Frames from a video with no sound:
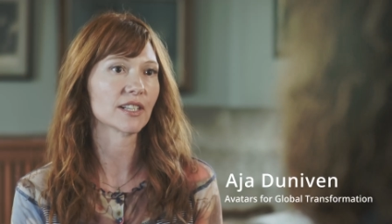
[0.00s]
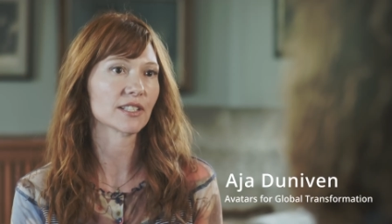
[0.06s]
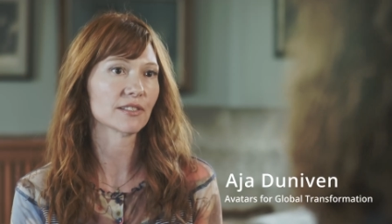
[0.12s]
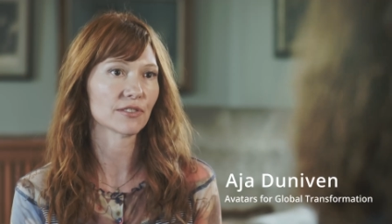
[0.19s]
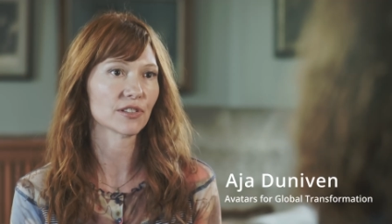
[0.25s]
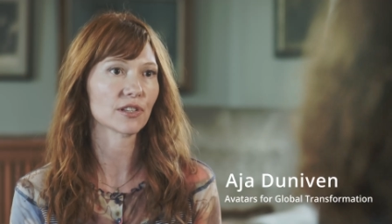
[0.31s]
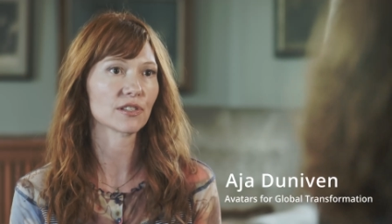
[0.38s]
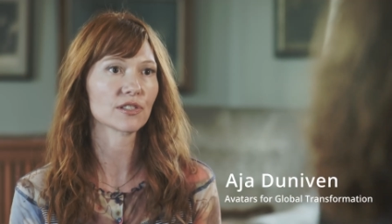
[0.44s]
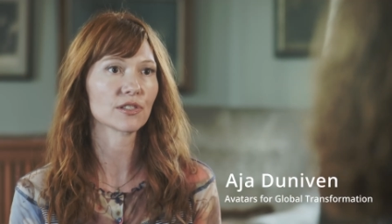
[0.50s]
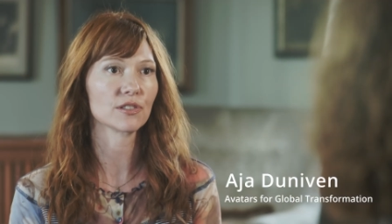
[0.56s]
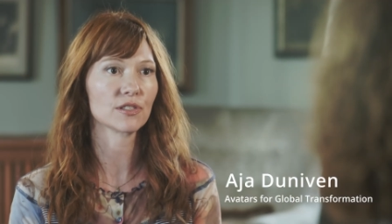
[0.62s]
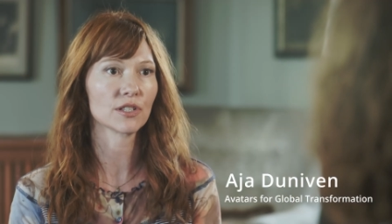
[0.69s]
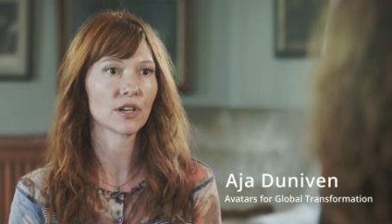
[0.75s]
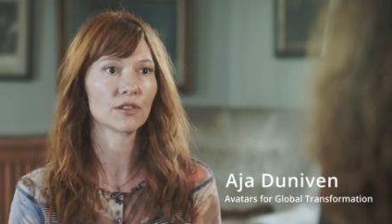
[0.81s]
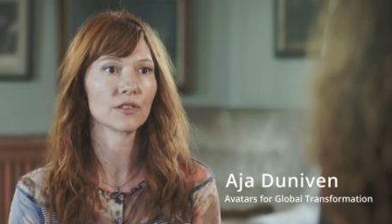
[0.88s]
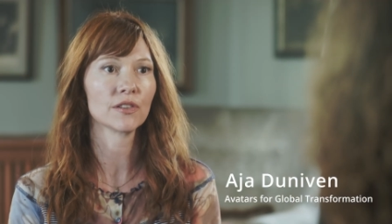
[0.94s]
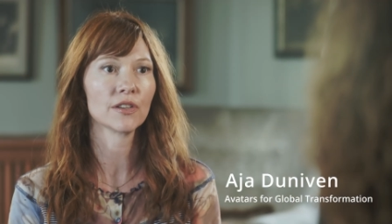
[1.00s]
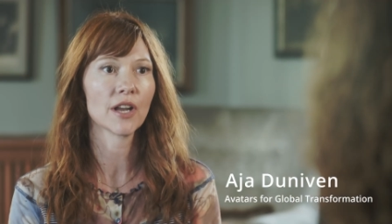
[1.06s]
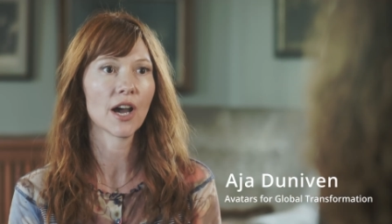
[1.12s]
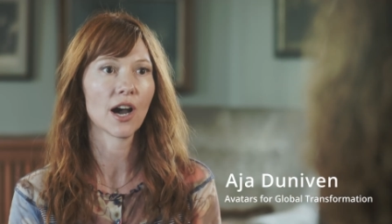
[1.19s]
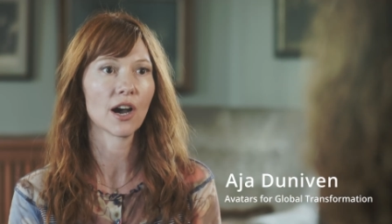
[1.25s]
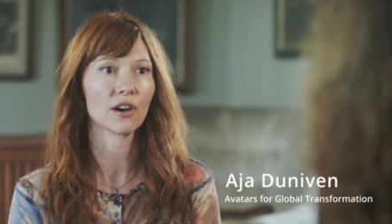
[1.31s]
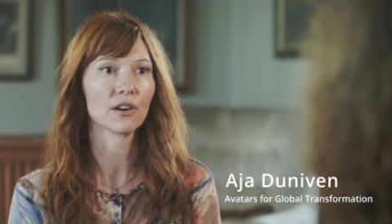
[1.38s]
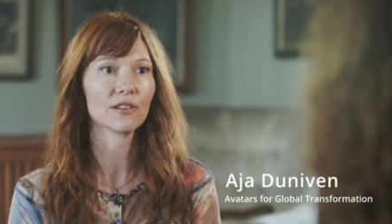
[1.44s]
is for those yes, who please, don't
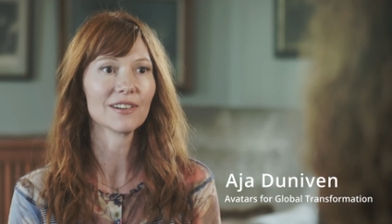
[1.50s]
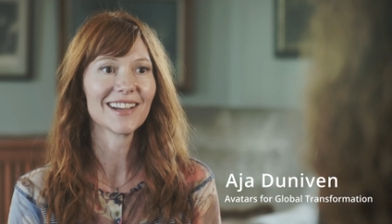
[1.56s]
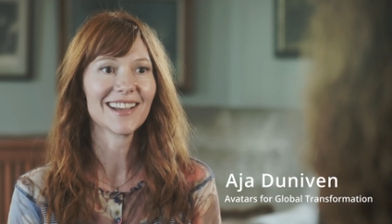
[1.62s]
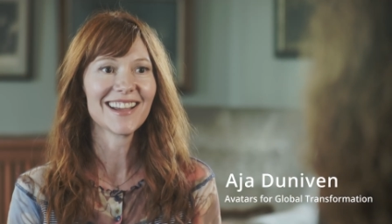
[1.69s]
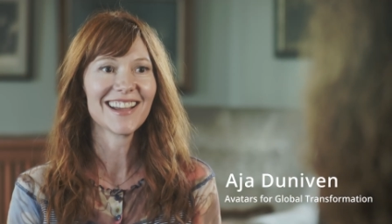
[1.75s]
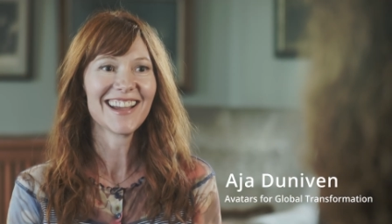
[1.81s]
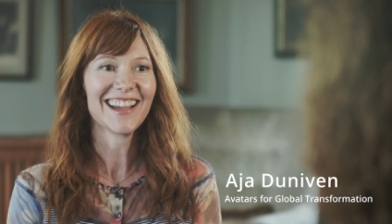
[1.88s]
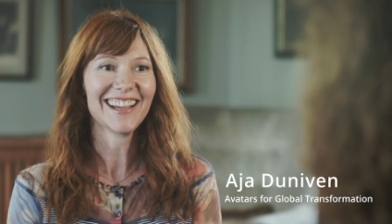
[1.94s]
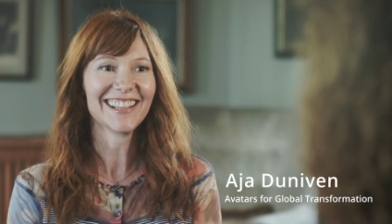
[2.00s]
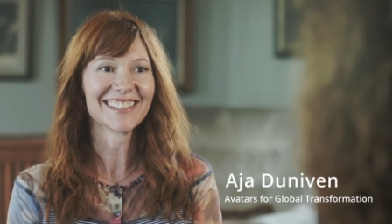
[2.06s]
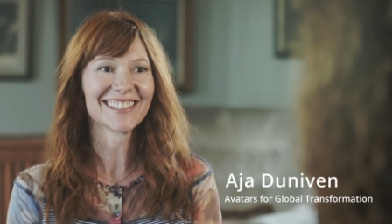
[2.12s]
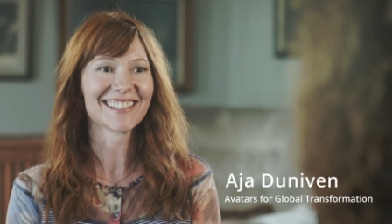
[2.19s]
know. Please, please.